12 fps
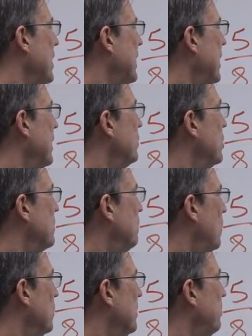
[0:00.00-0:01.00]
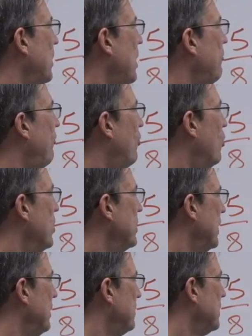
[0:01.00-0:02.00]
I can't just multiply 4
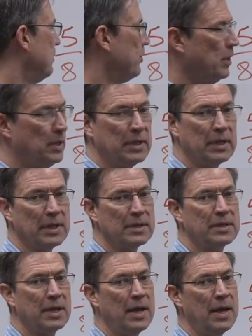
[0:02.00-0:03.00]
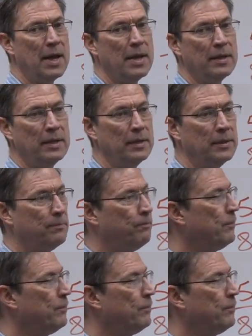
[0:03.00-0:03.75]
times something to get 10.